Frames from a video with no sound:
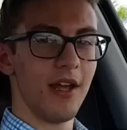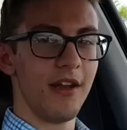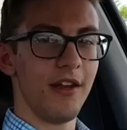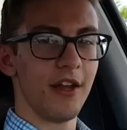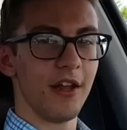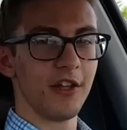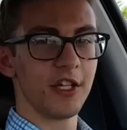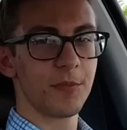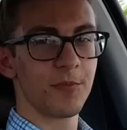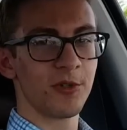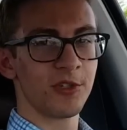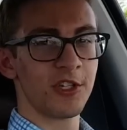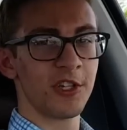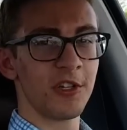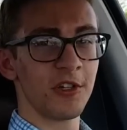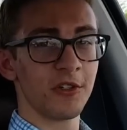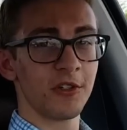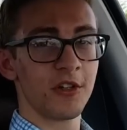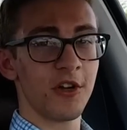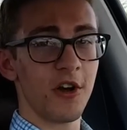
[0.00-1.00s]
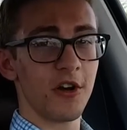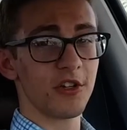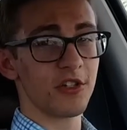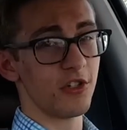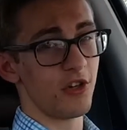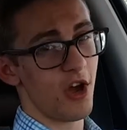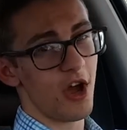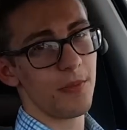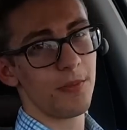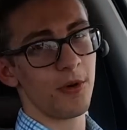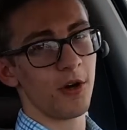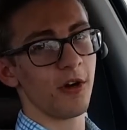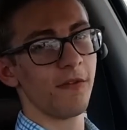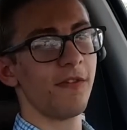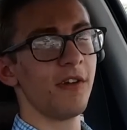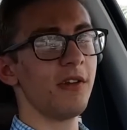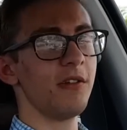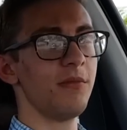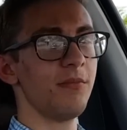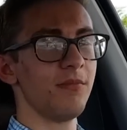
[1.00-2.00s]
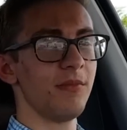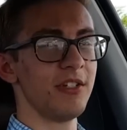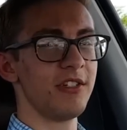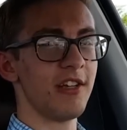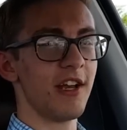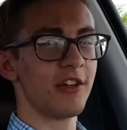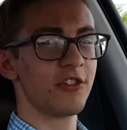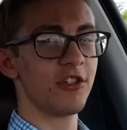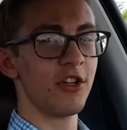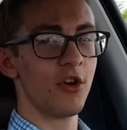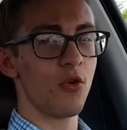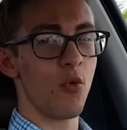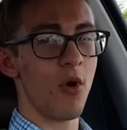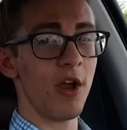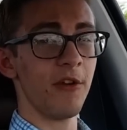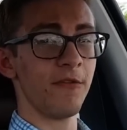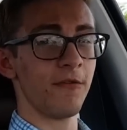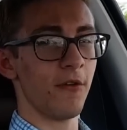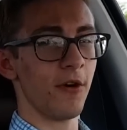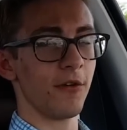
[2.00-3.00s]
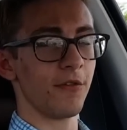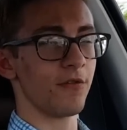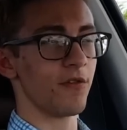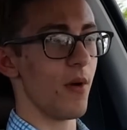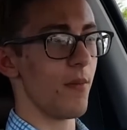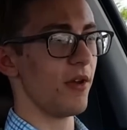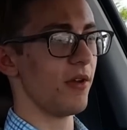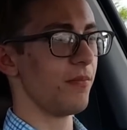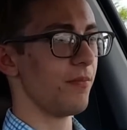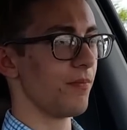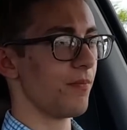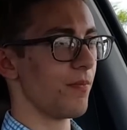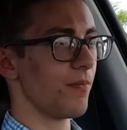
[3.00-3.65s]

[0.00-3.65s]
Now this particular car is not perfect, it's actually quite far from it,